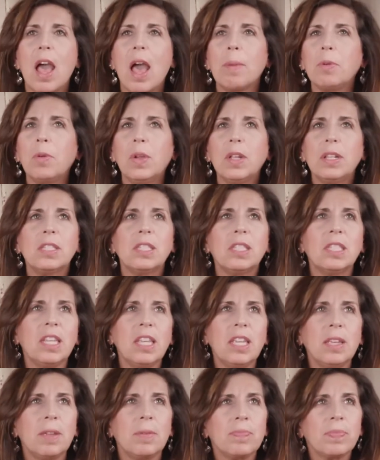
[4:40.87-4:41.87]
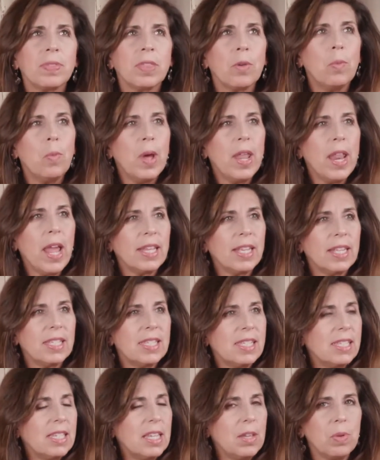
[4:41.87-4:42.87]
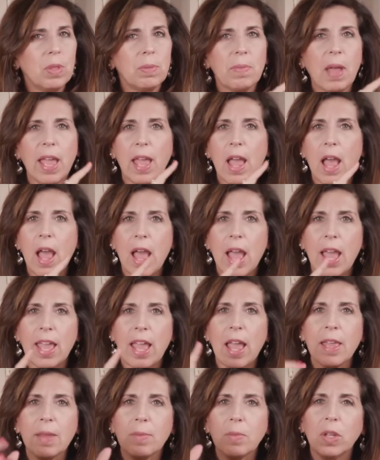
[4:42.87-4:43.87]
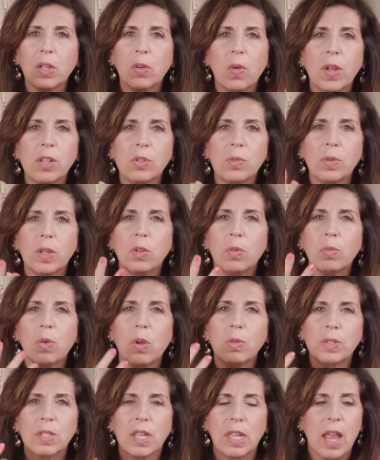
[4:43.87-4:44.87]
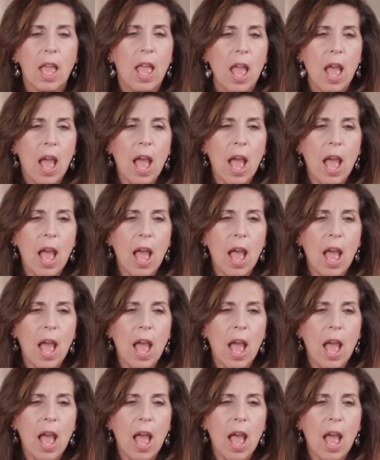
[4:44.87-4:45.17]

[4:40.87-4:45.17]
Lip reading: I'm going to see what I can see with my eye. I am going to engross it.